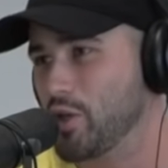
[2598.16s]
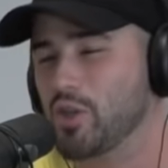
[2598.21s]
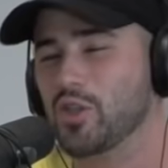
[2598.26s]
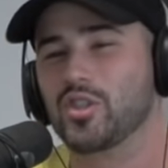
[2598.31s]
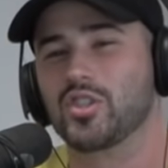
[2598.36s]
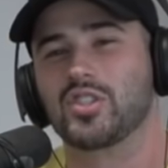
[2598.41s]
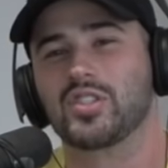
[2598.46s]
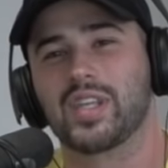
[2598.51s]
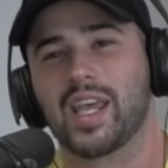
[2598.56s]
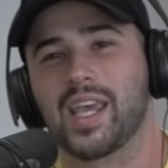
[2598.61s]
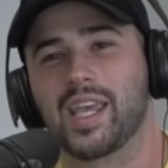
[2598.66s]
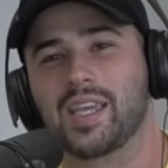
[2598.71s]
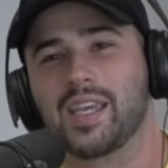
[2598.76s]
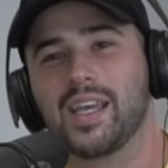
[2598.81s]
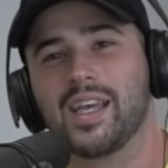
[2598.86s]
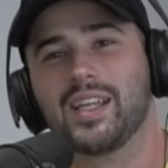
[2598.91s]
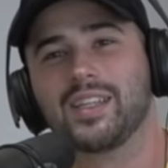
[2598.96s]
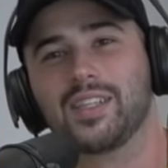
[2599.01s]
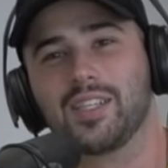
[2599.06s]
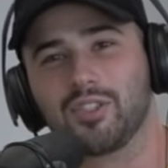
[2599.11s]
you could just take
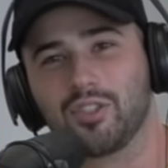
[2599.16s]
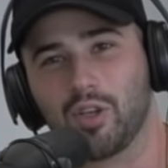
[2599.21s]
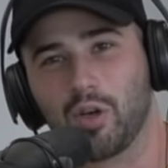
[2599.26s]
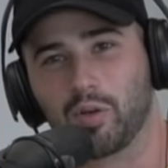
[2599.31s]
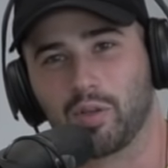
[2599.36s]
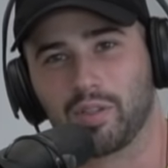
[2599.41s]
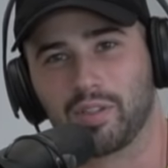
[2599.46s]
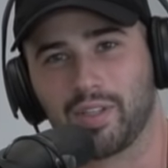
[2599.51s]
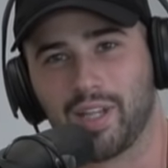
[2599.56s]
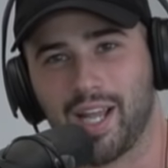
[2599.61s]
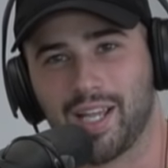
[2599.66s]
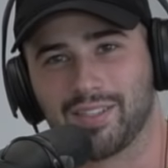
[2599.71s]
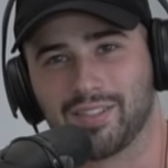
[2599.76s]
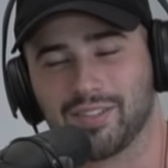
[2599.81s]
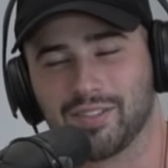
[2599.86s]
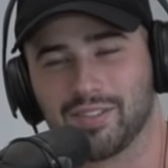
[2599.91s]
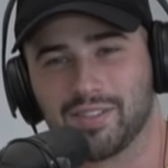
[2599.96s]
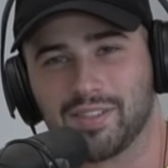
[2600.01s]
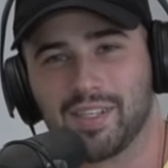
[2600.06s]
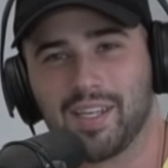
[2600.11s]
these yoga
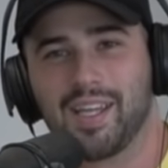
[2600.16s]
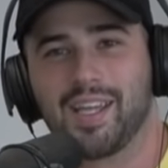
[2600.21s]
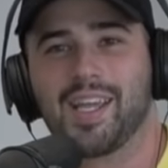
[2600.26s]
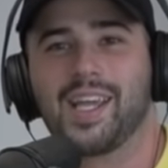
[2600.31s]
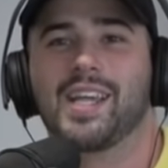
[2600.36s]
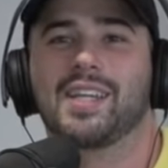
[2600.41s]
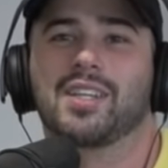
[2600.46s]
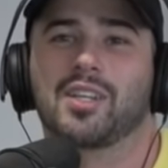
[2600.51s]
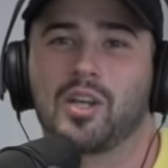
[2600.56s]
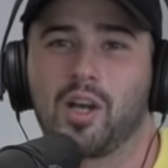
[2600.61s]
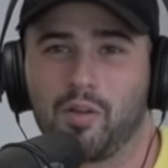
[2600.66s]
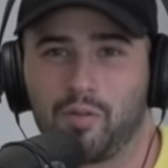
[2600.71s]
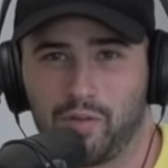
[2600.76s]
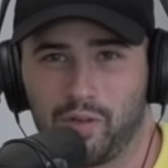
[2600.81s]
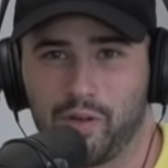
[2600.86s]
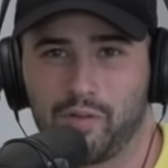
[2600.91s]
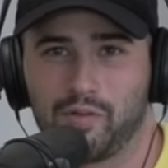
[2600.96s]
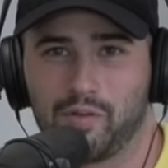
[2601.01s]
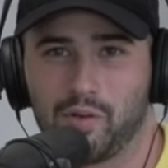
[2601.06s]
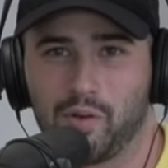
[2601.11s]
classes in the
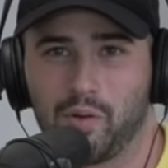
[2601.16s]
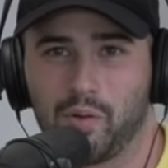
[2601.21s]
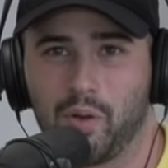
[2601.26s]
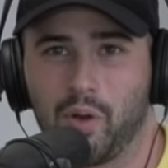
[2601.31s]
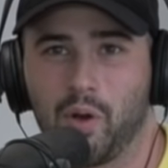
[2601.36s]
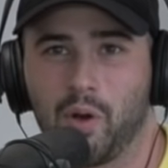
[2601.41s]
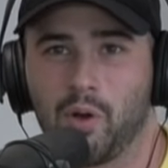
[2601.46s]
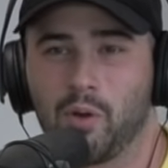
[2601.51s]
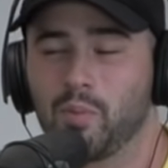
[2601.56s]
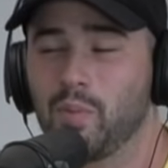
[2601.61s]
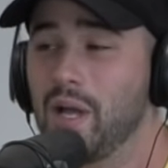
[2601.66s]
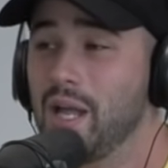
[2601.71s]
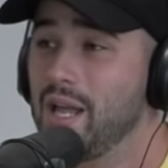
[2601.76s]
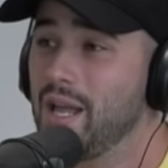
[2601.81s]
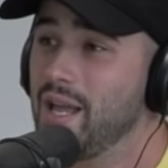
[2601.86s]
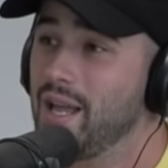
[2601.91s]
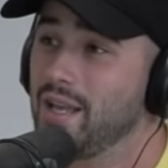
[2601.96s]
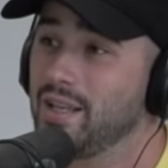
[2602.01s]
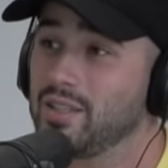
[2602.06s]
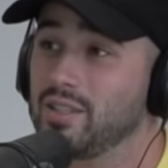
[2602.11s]
comfort of your own home
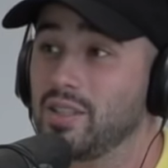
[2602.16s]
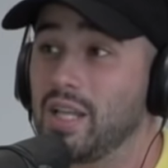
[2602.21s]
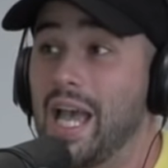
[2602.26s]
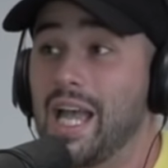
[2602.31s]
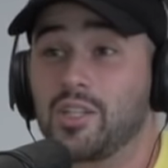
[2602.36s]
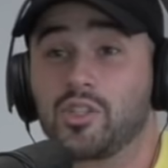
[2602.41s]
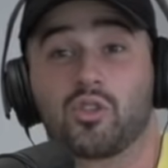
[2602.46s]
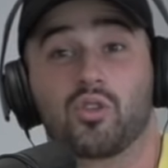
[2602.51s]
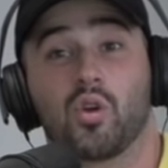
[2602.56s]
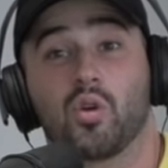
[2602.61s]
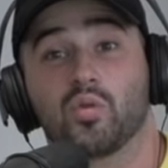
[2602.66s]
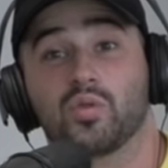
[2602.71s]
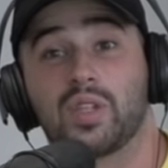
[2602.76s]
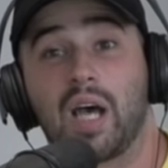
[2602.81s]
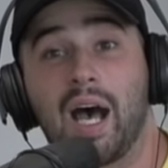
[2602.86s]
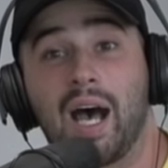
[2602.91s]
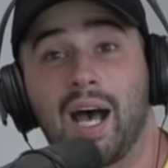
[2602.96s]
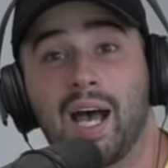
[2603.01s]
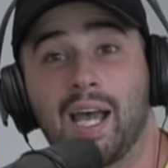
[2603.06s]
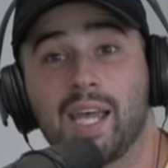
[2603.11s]
at your own
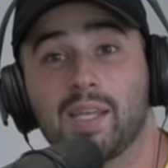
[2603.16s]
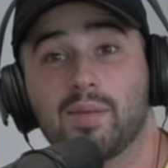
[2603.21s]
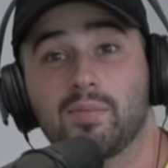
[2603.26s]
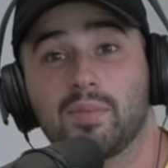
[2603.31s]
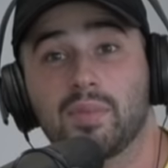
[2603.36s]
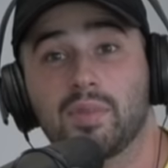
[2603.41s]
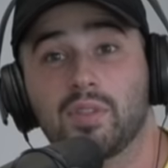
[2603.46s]
time.